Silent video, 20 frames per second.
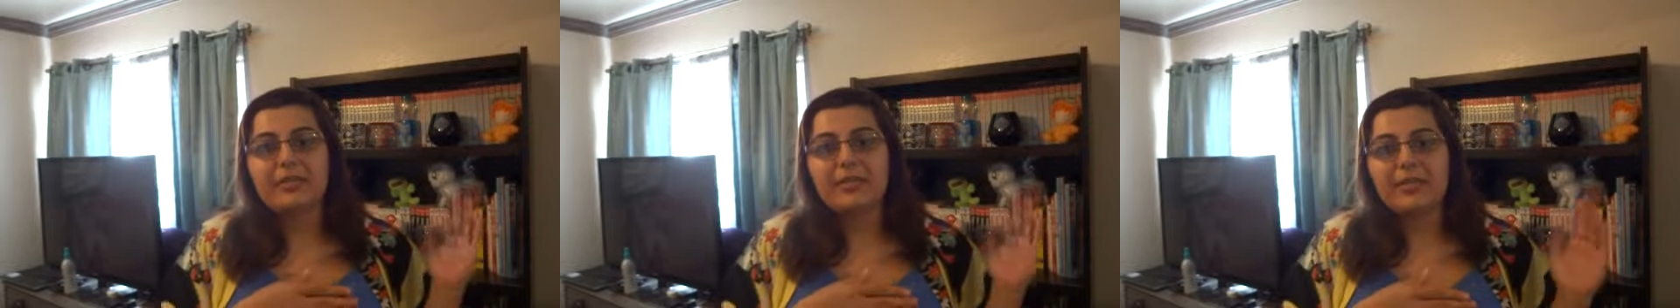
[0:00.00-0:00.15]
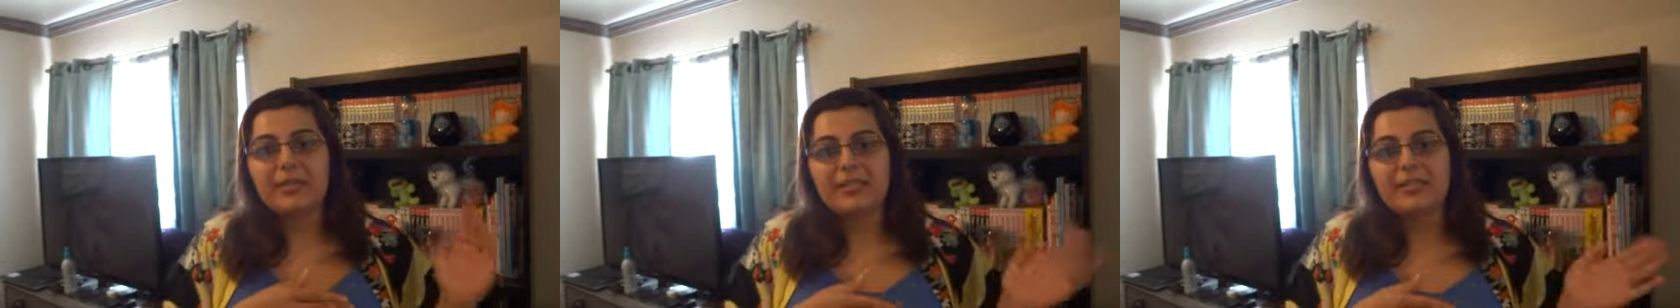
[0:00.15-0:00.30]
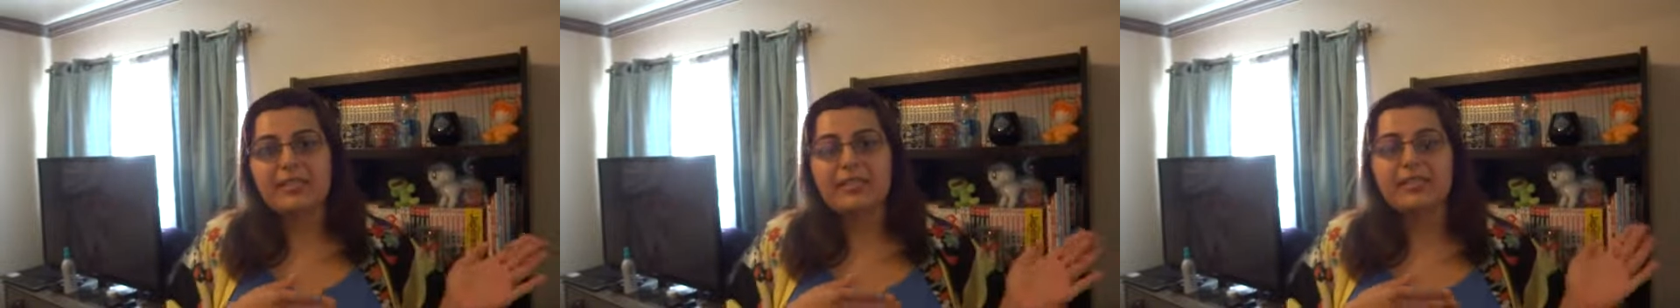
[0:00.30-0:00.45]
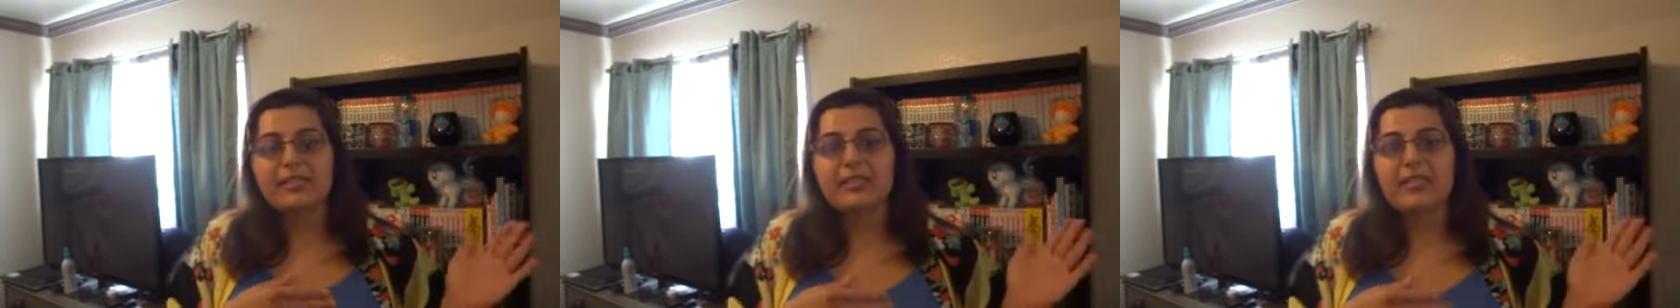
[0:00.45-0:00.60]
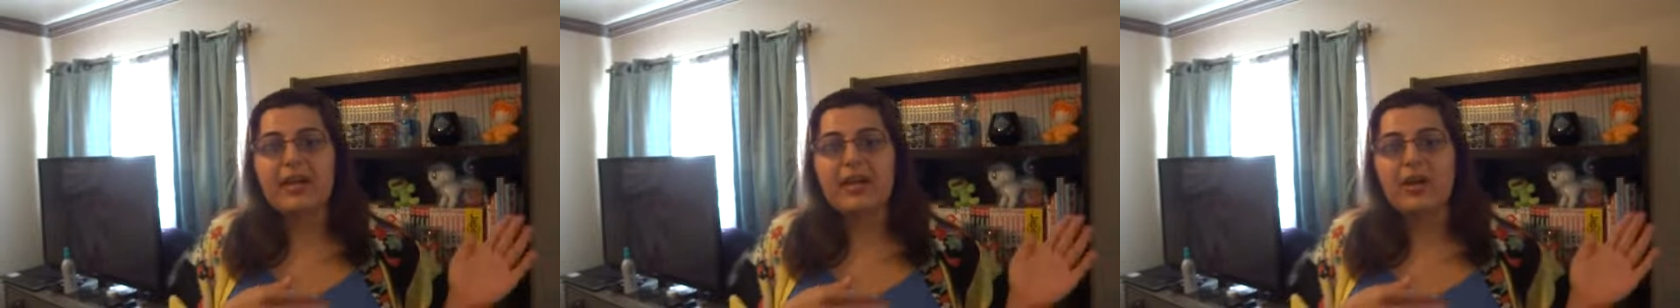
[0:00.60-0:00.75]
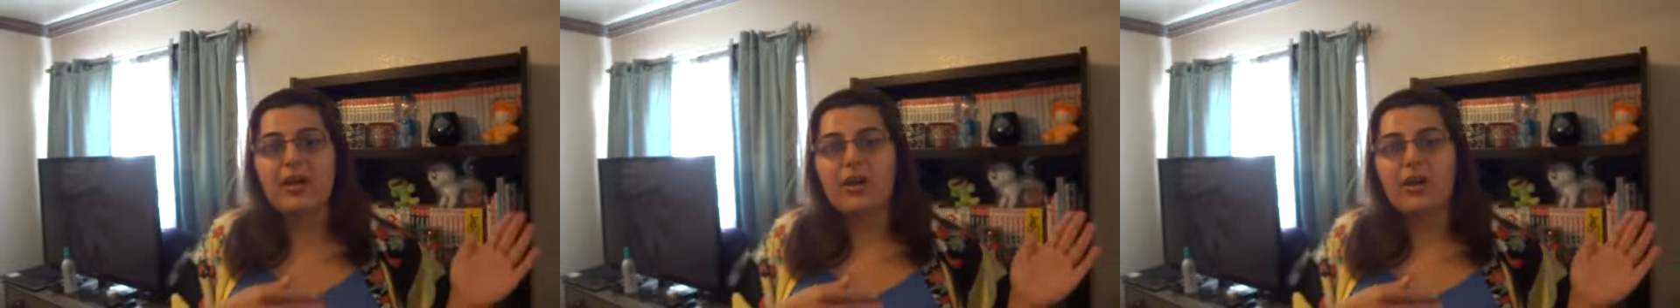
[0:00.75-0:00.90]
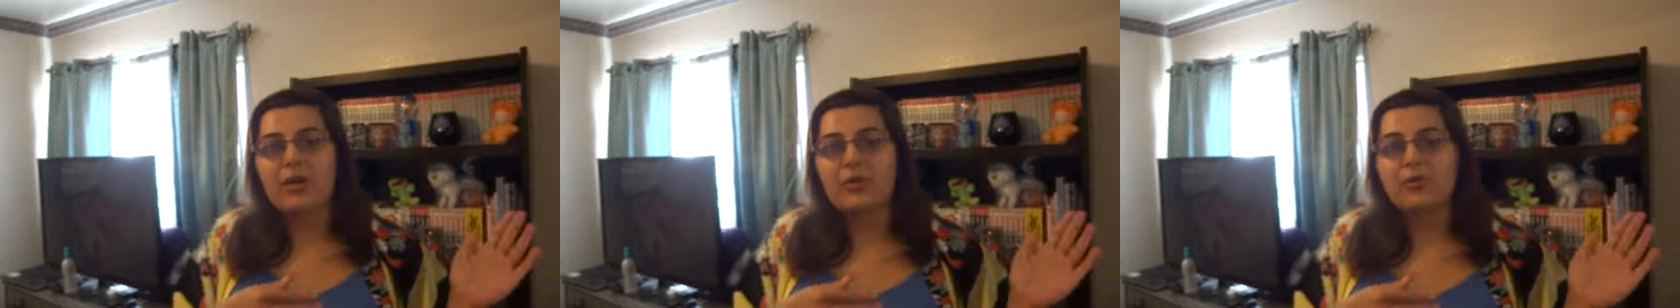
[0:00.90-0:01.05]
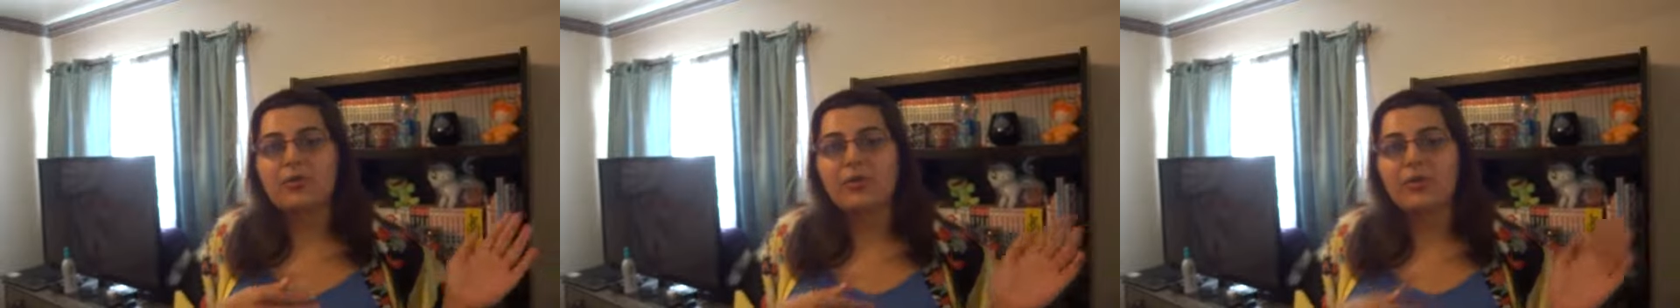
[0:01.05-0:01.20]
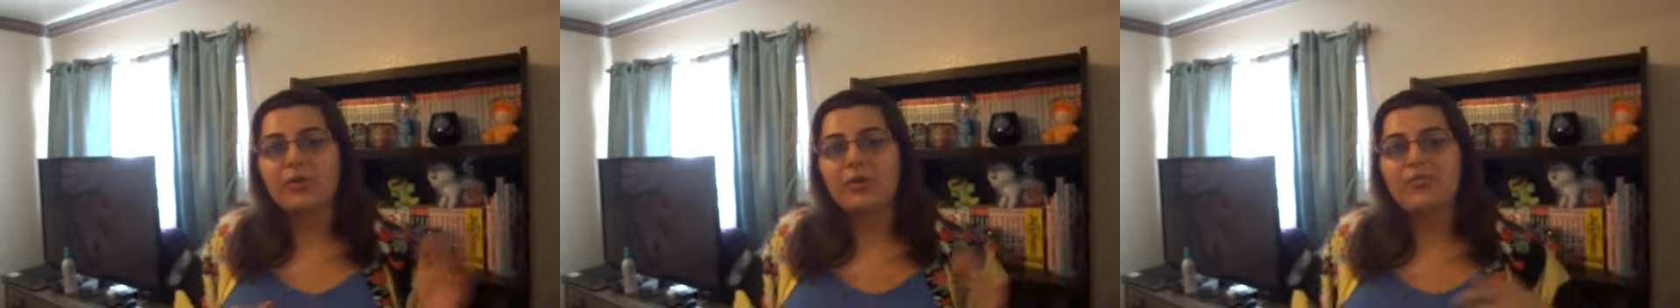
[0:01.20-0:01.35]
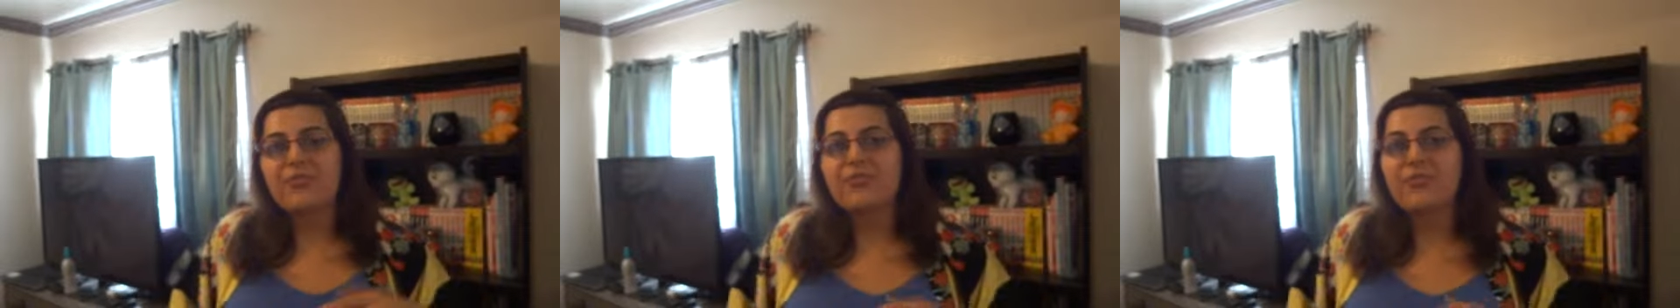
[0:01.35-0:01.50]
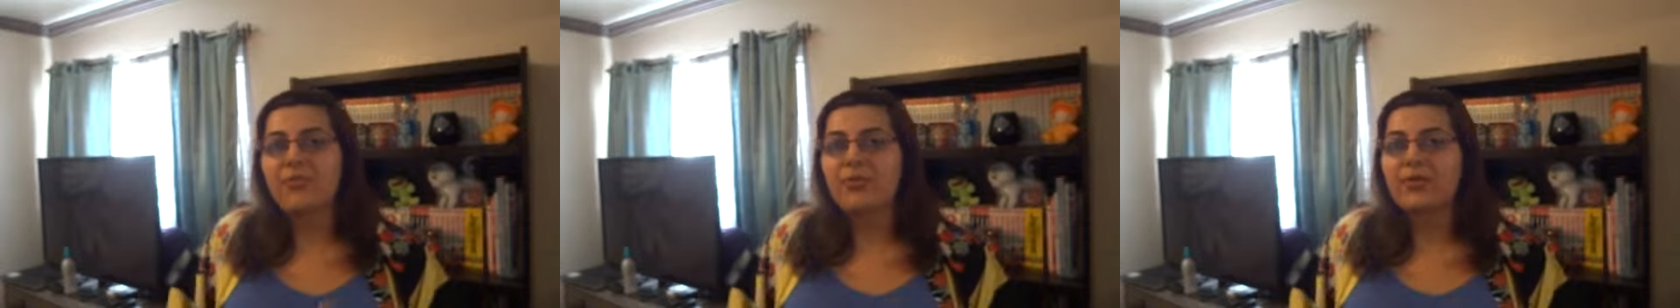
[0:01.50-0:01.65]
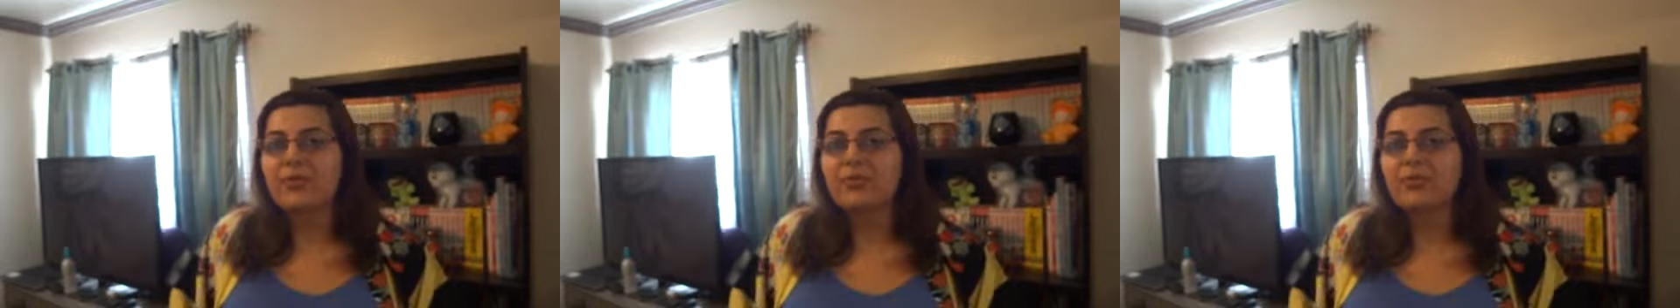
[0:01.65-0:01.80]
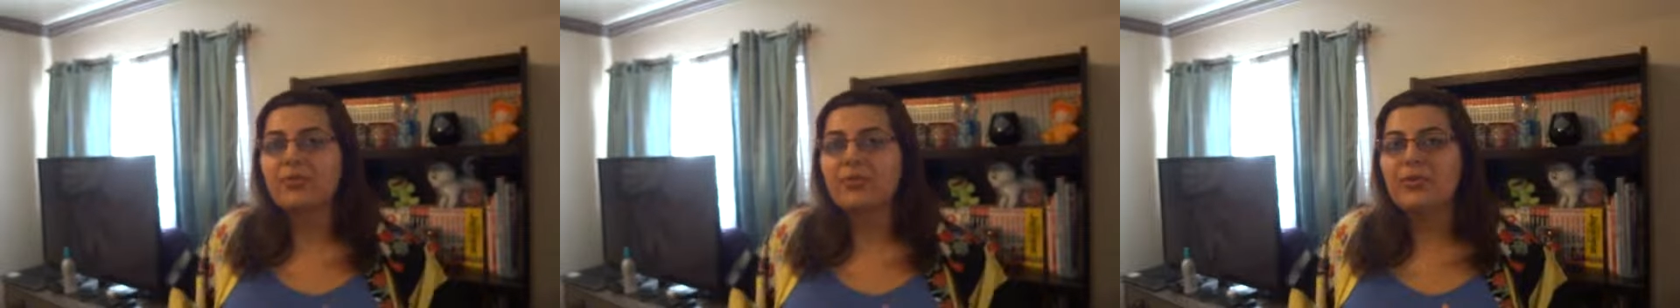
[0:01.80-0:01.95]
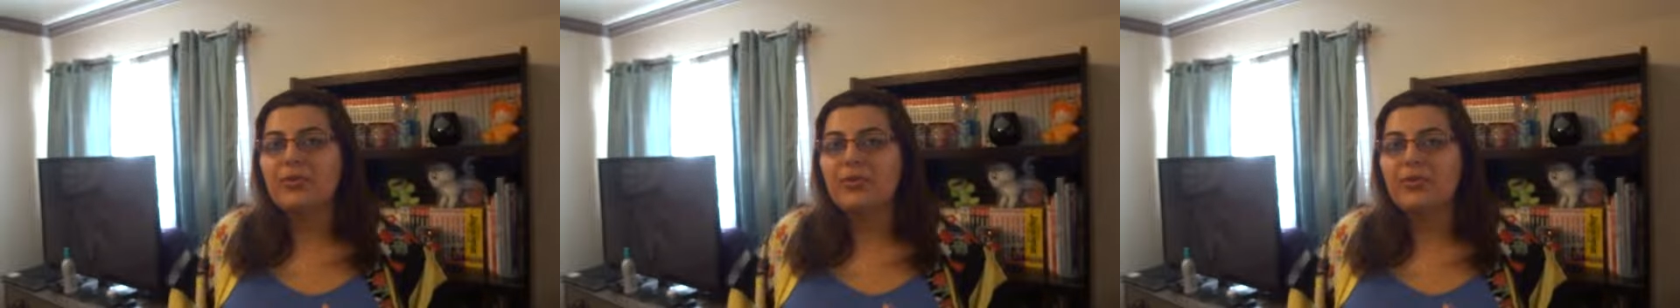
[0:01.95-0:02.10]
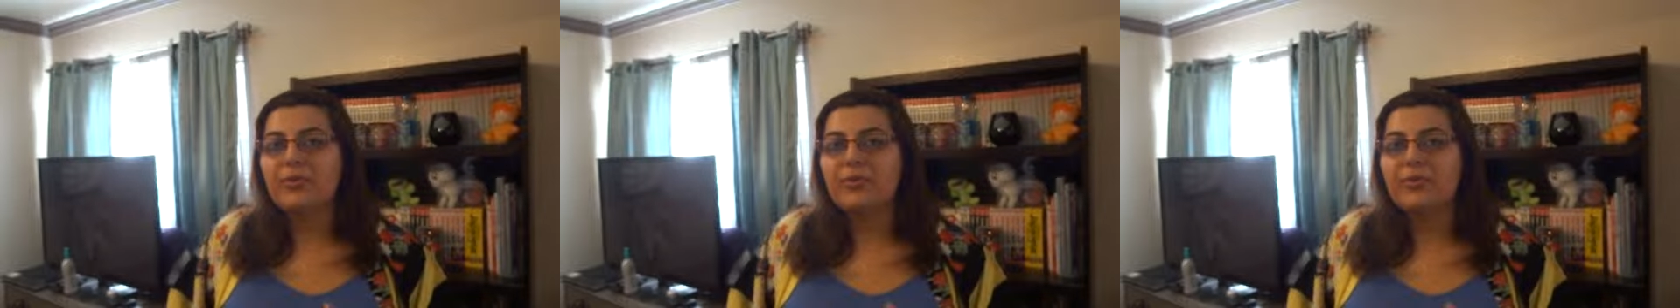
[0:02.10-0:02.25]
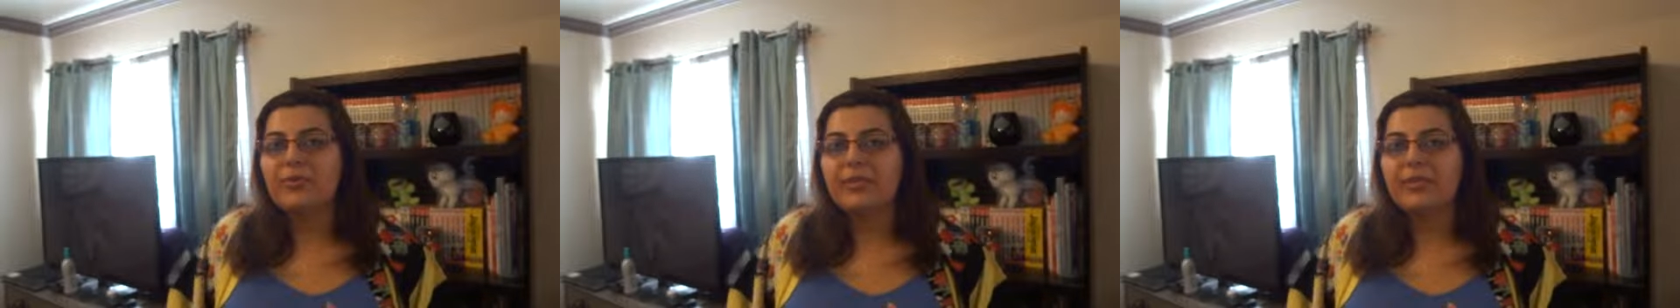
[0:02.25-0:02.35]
pieces that are more affordable